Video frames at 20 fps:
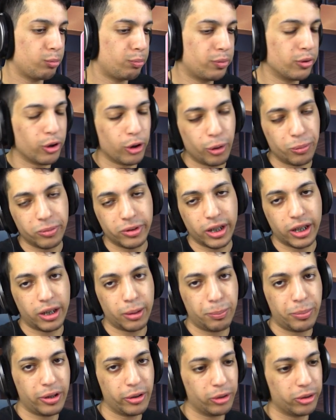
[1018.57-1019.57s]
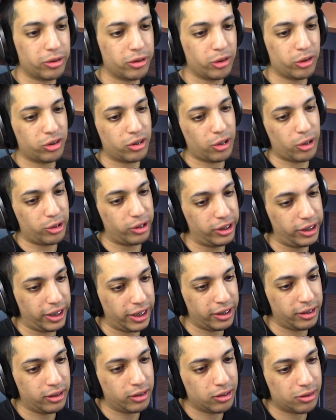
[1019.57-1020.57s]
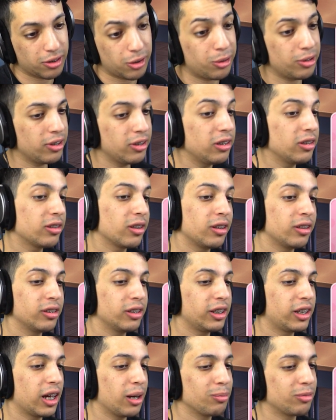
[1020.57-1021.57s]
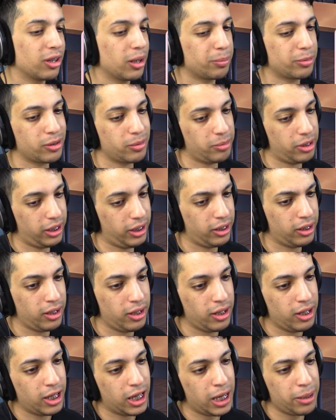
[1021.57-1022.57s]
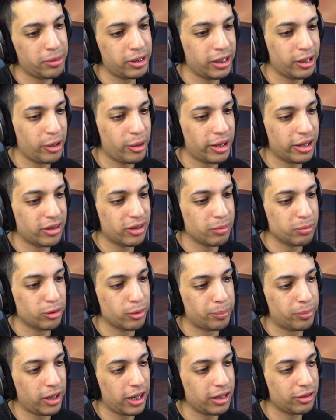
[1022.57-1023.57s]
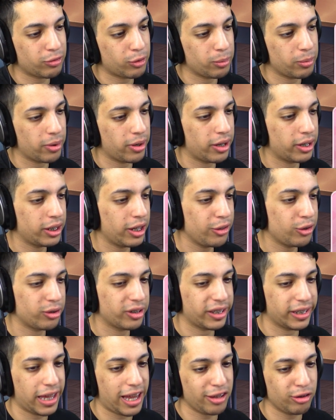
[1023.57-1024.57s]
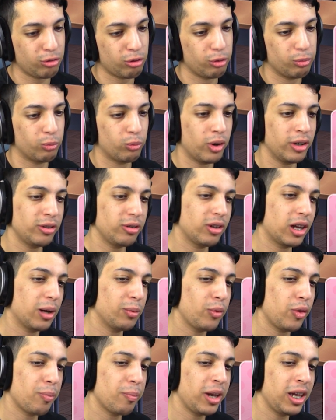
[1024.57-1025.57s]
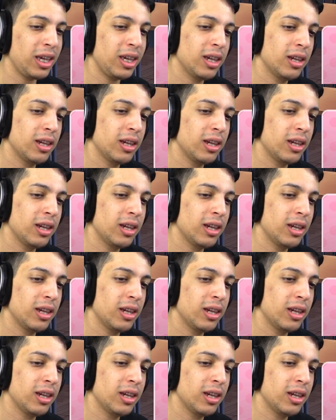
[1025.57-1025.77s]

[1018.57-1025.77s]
poem that appeals to Sayori, and Sayori suddenly comes up to me. I'm gonna go get some supplies from another classroom. Want to come with me?